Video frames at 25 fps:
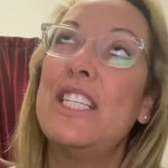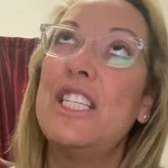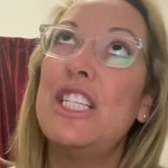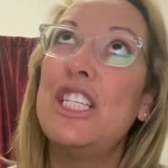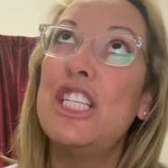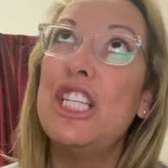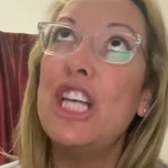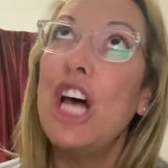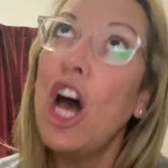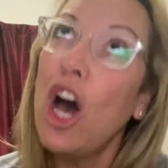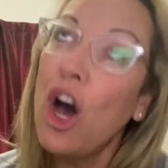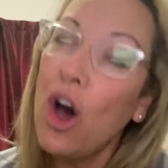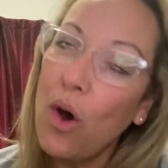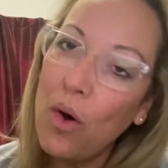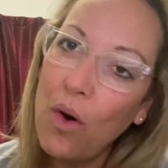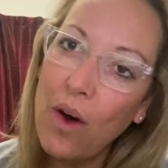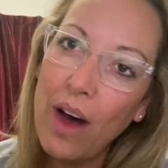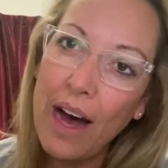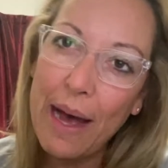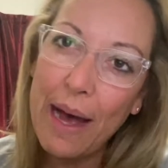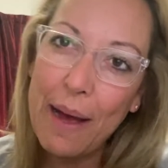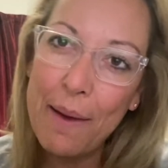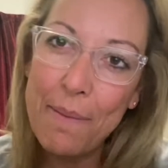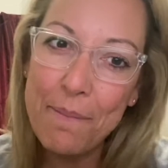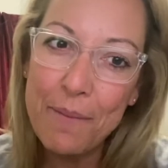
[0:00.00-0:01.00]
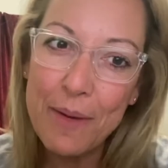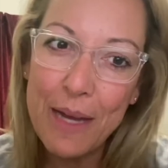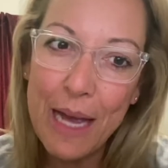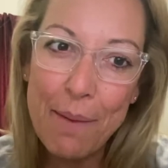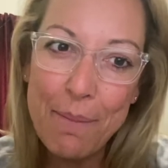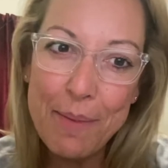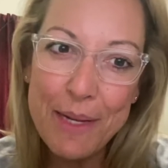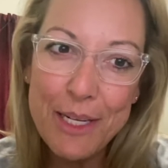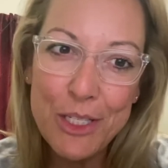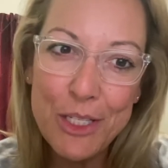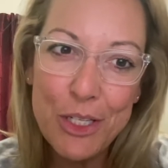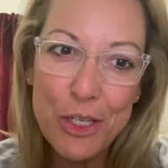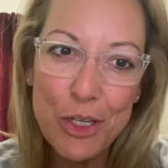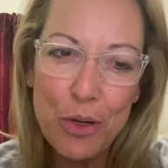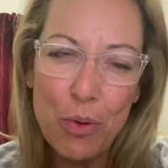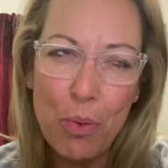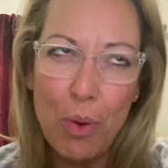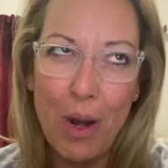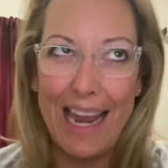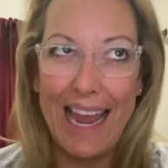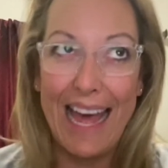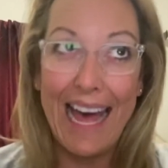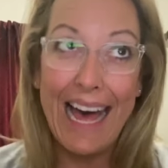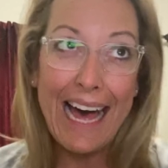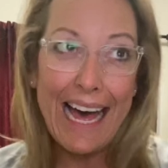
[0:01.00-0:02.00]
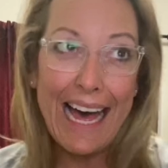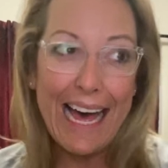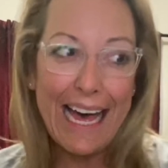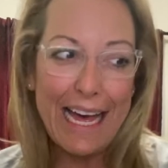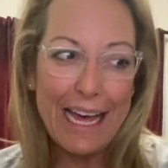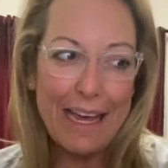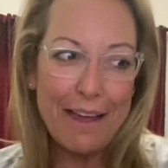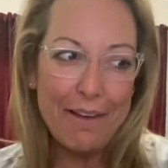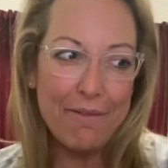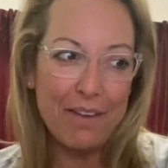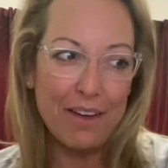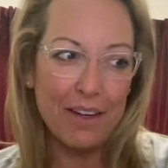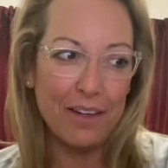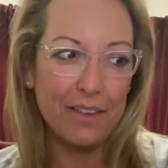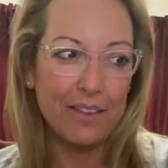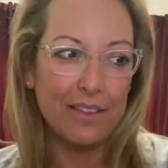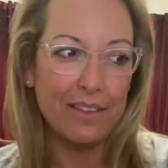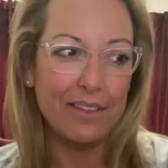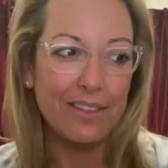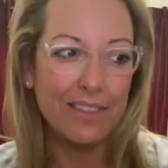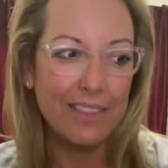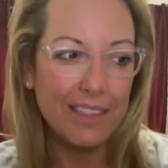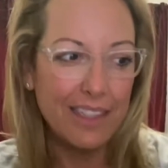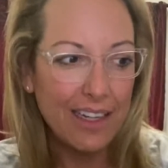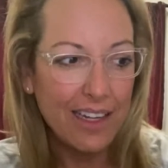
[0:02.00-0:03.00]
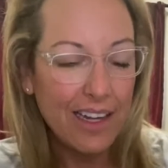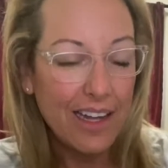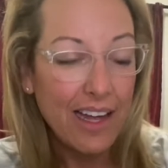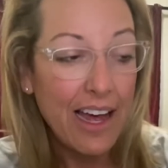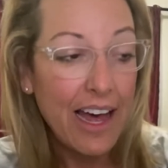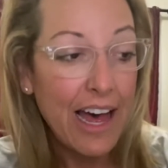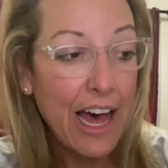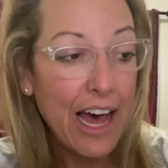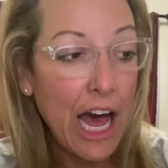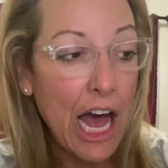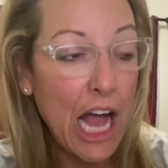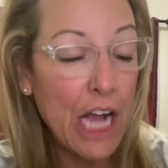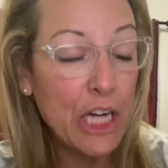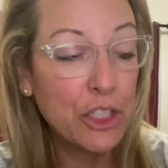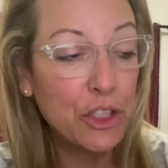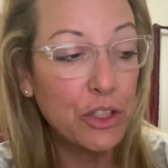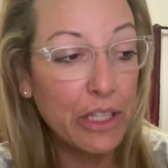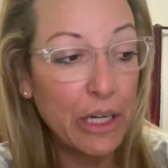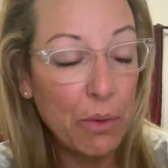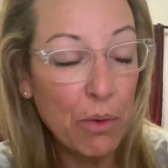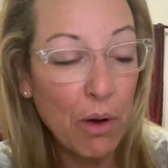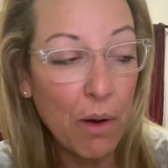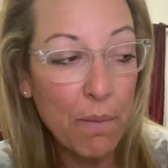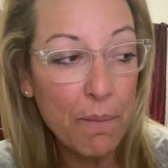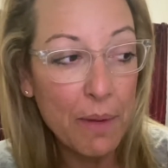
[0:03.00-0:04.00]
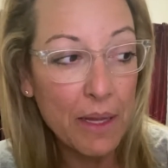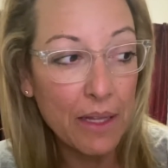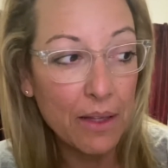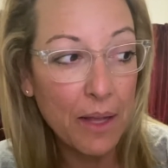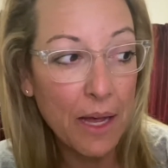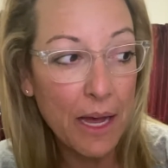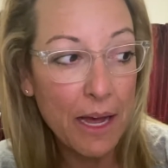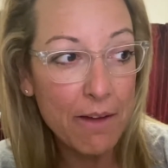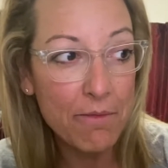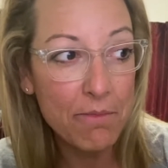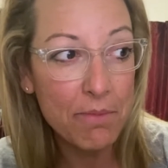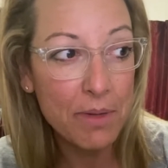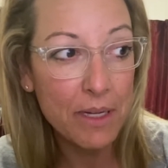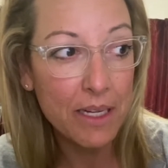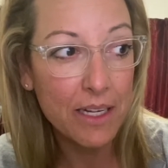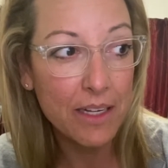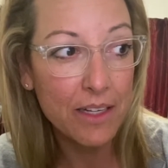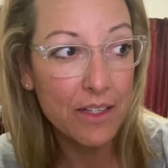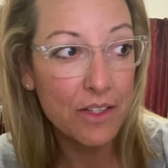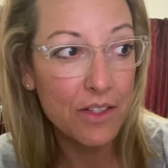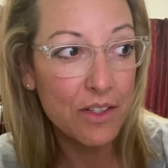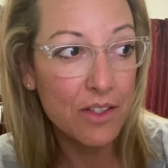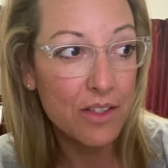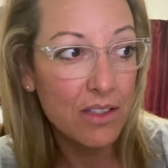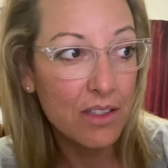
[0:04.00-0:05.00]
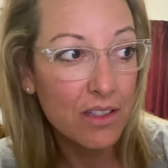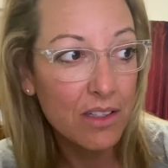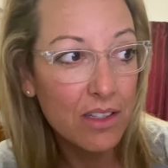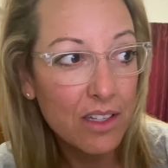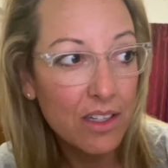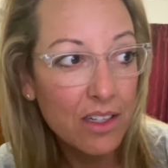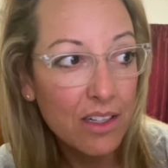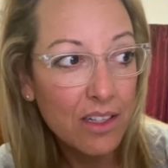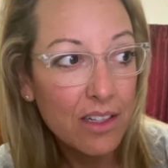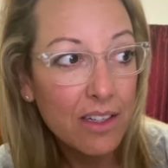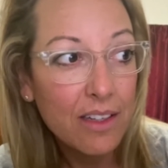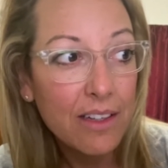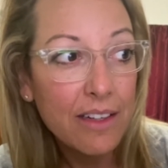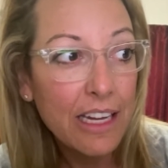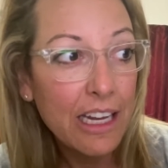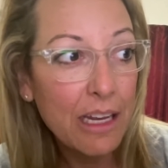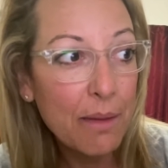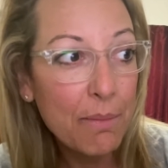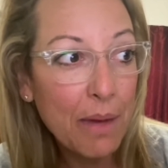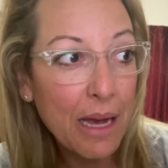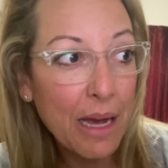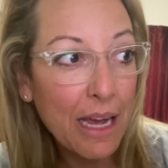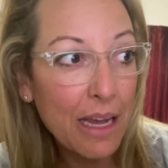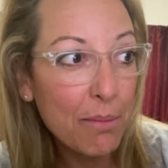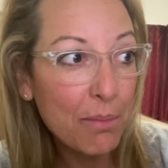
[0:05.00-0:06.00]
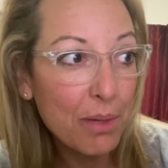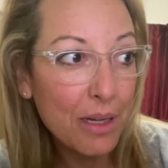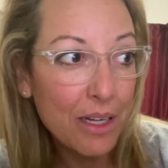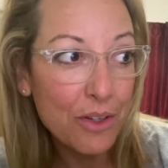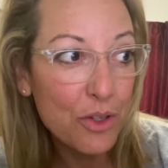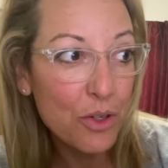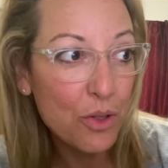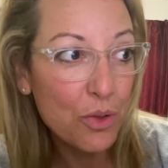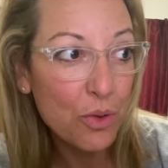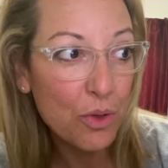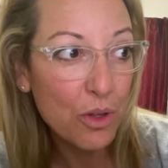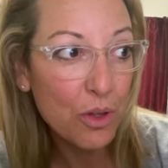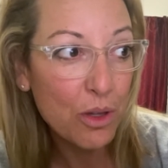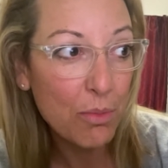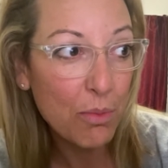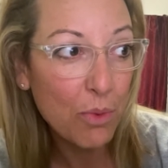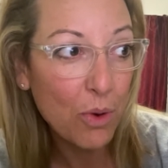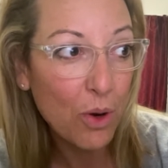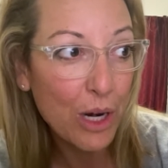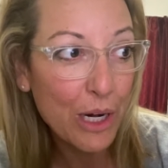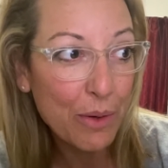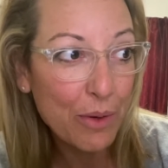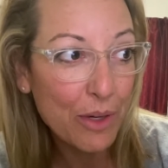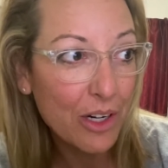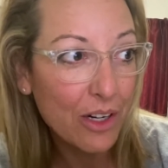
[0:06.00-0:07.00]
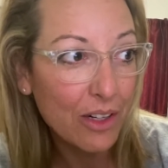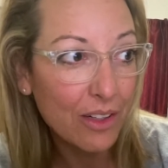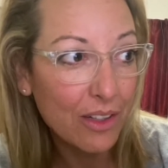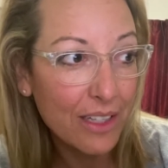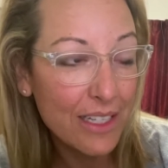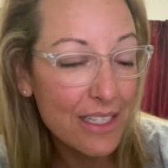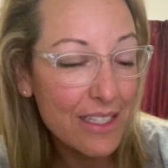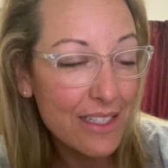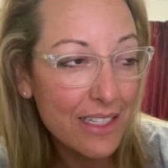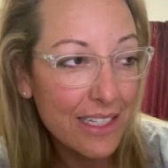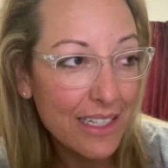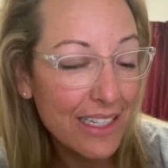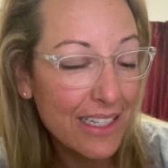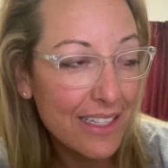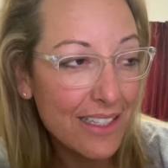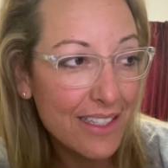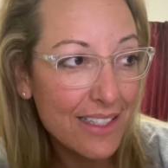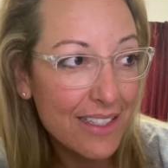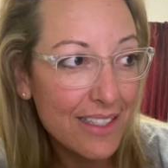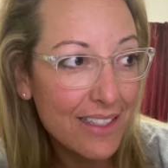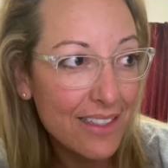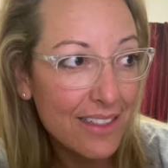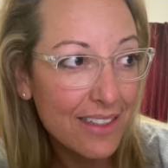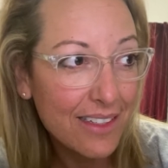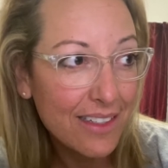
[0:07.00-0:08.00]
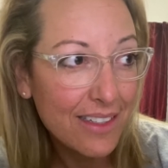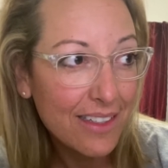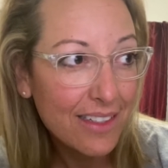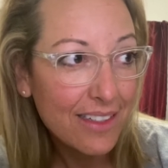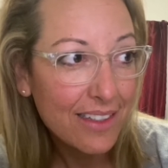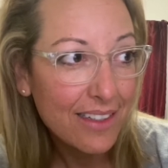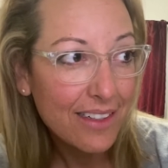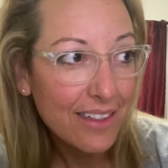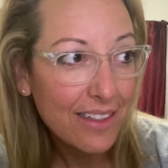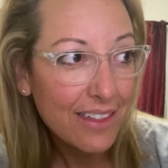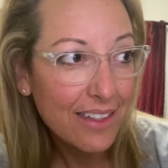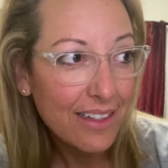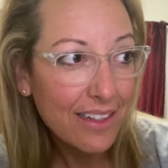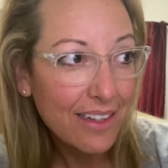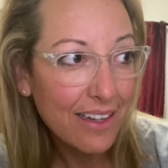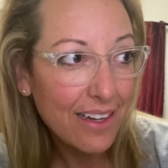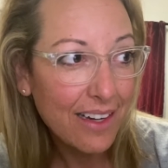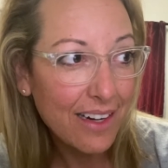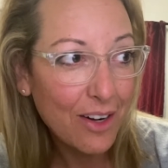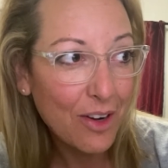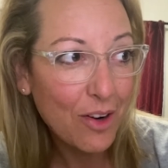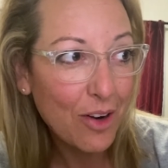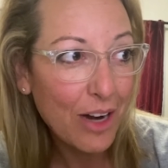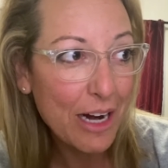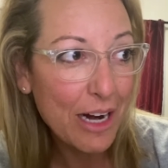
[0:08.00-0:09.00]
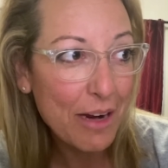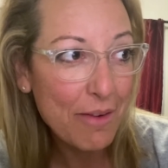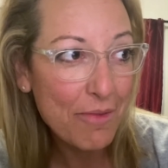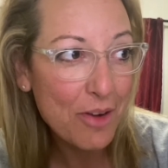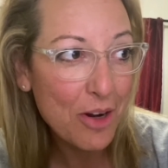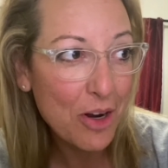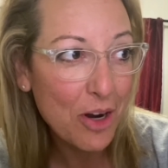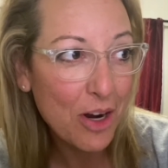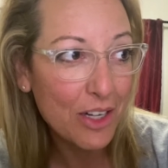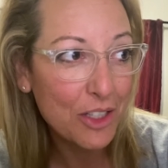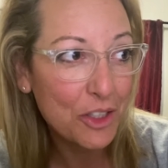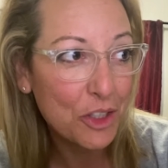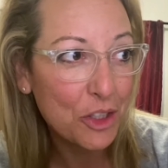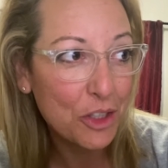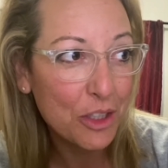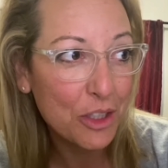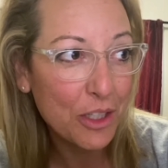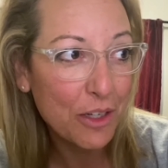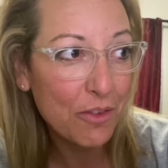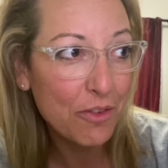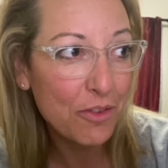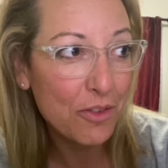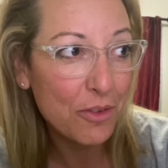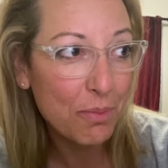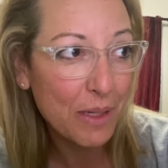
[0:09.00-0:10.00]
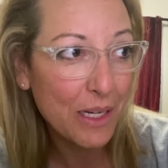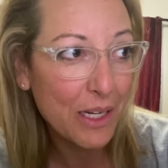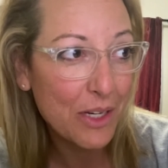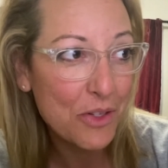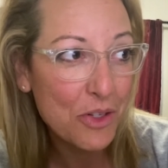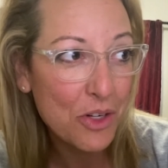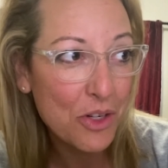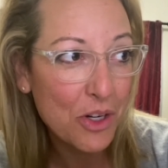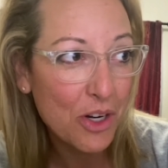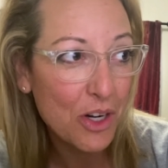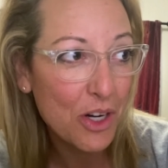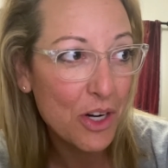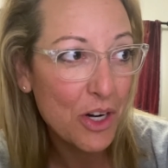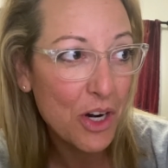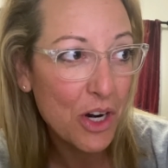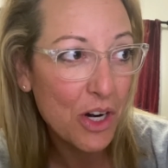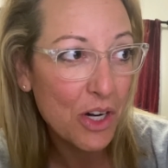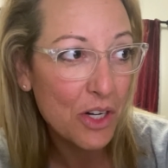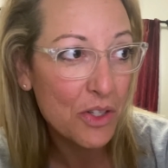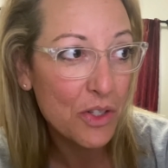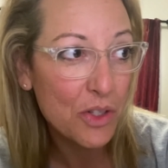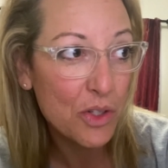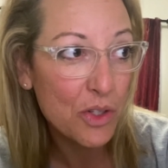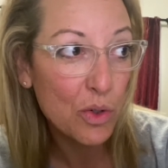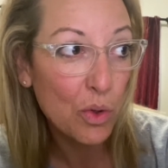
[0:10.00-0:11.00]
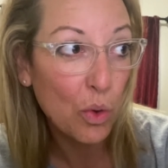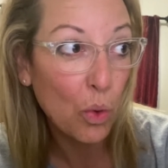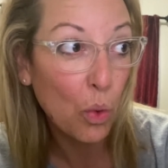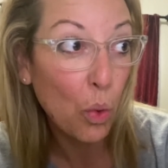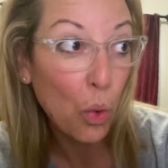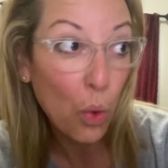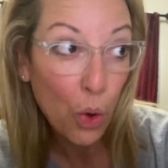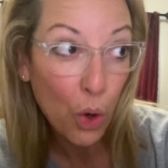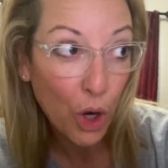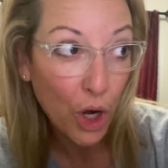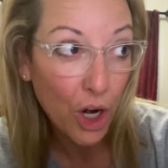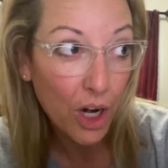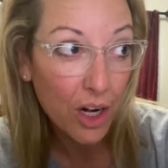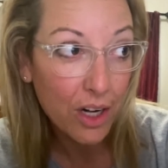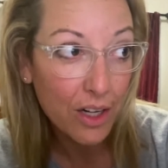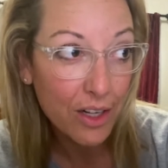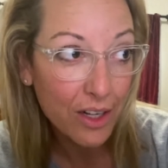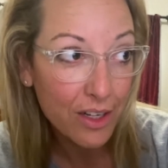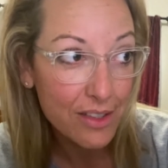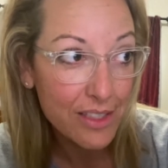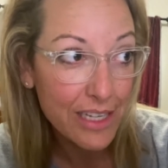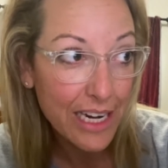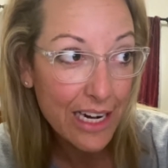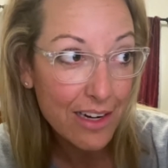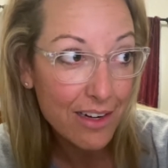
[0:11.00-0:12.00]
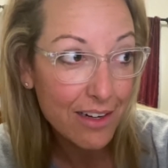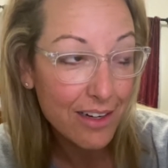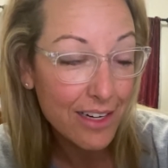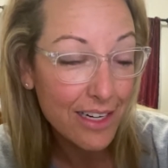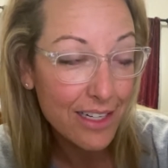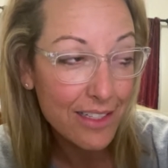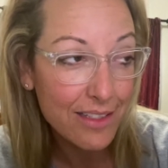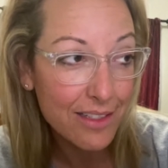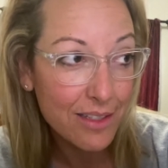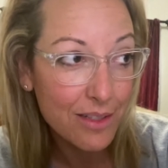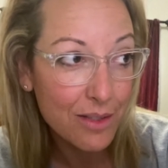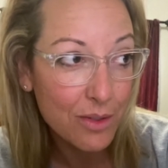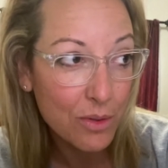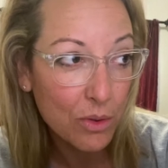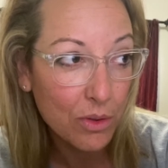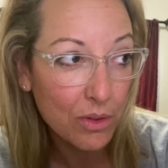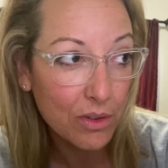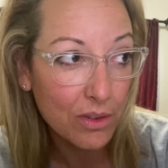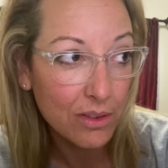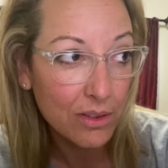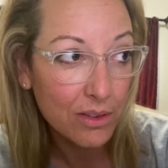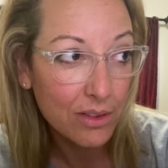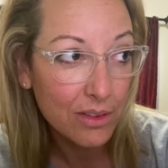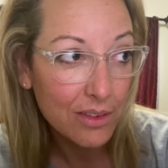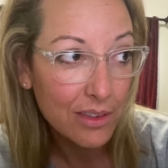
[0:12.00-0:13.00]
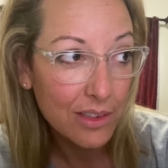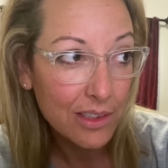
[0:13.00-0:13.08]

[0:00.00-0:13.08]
So I'm coming to you live. Actually, it won't be live because it might be 2 a.m. when you're listening to this at a graveyard shift because you're a nurse or you're taking your kids to school.